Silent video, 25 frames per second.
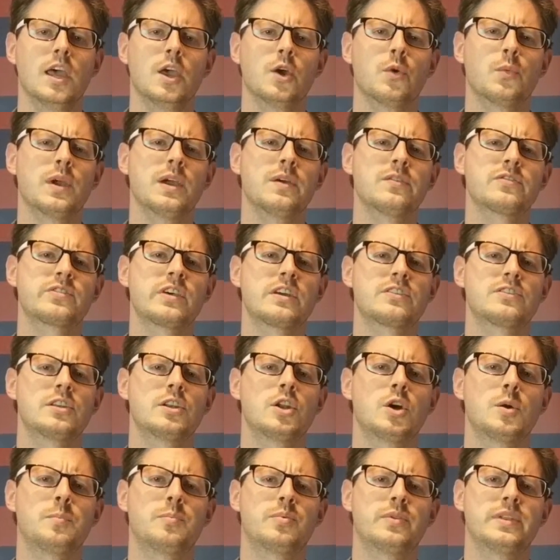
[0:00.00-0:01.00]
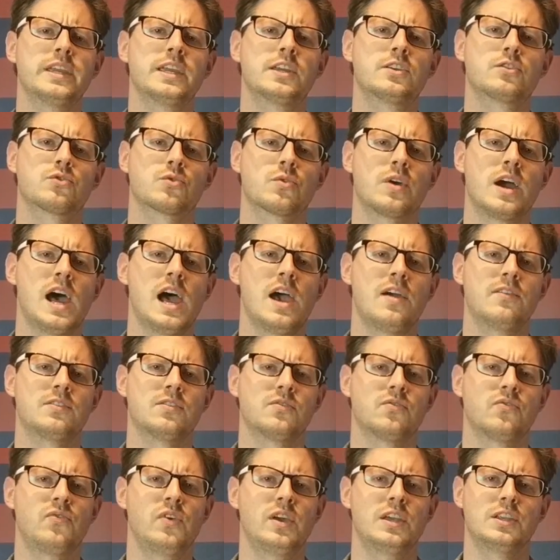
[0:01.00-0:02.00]
We have such an oblique drive to
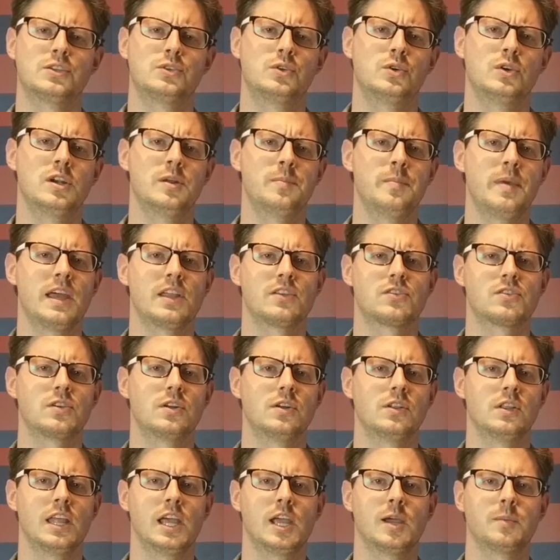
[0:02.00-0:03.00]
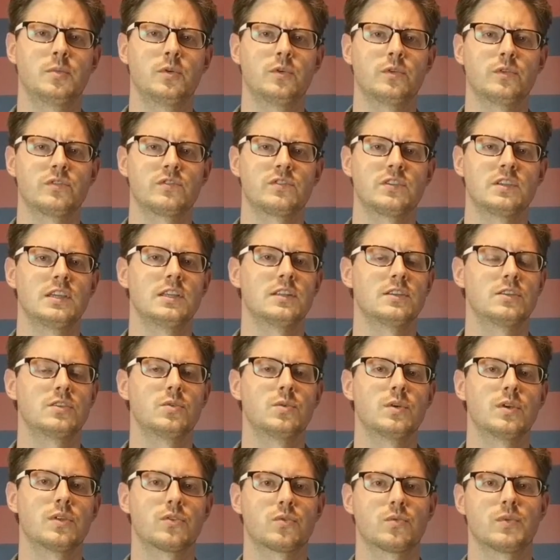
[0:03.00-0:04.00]
fit two-dimensional labels
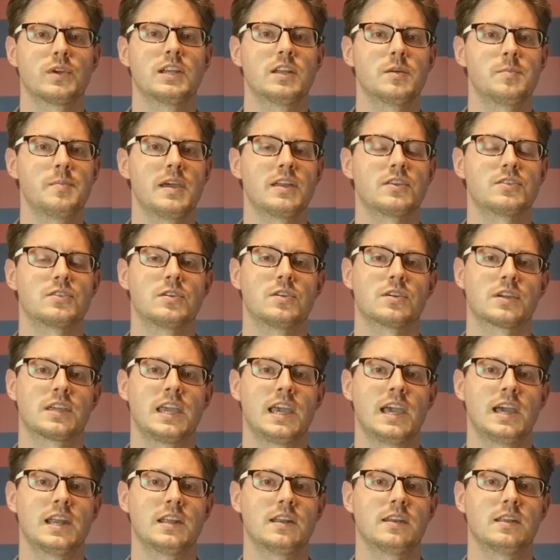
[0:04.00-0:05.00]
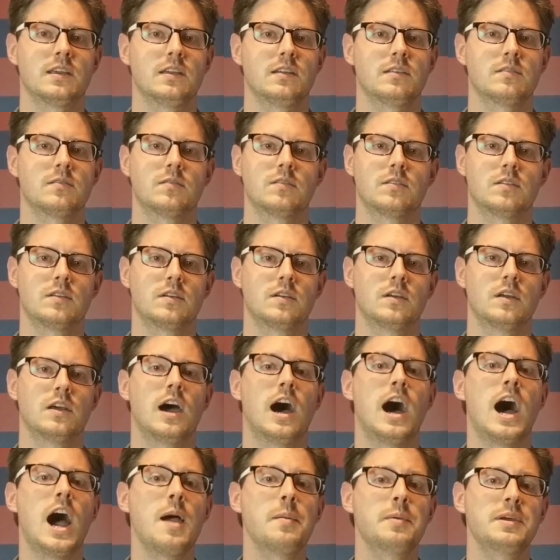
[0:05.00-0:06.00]
into a three-dimensional candidate.
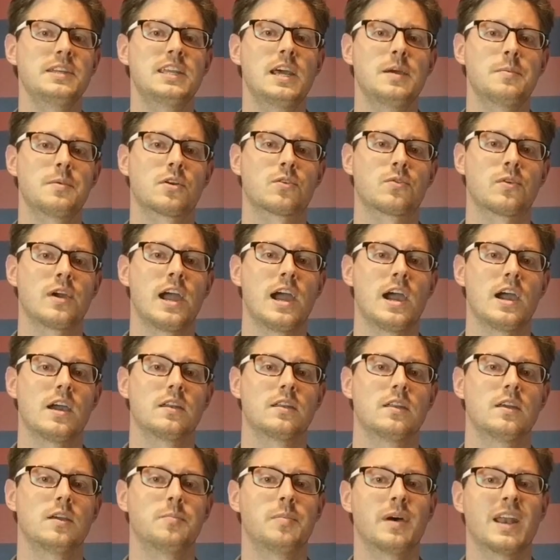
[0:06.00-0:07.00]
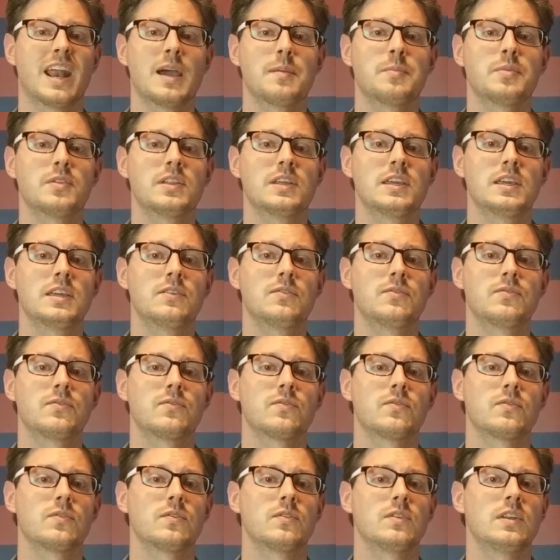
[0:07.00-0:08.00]
I'm a Democrat, but I believe
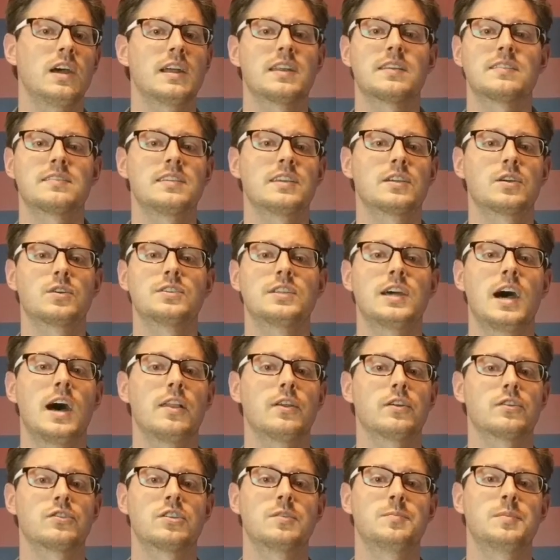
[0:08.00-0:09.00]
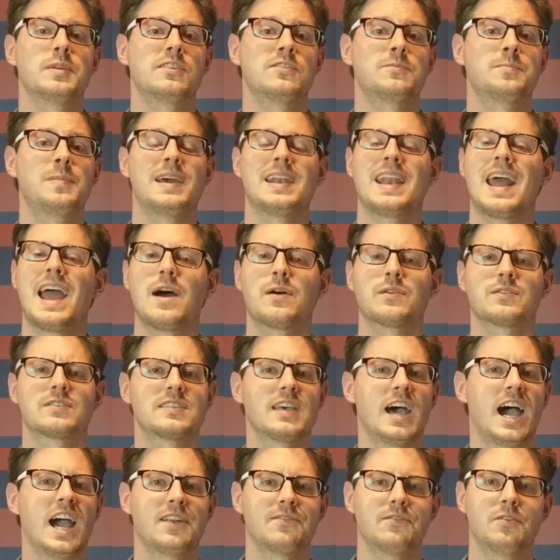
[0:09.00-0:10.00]
not a single dollar should be spent
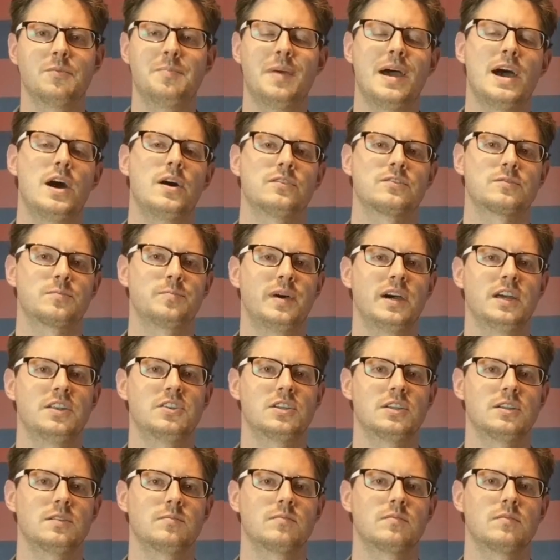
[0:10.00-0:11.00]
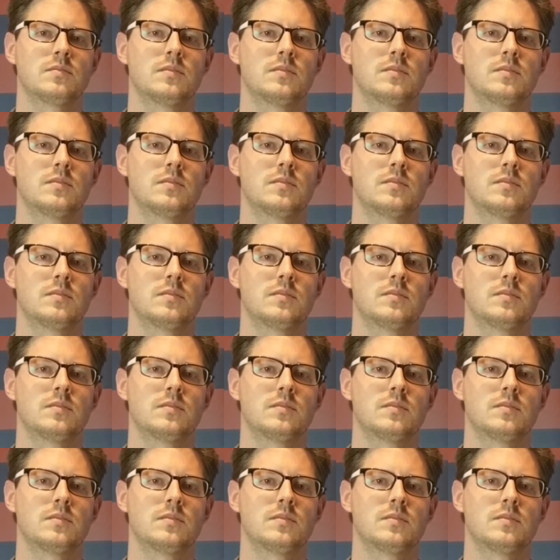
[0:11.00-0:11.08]
outside of a balanced budget.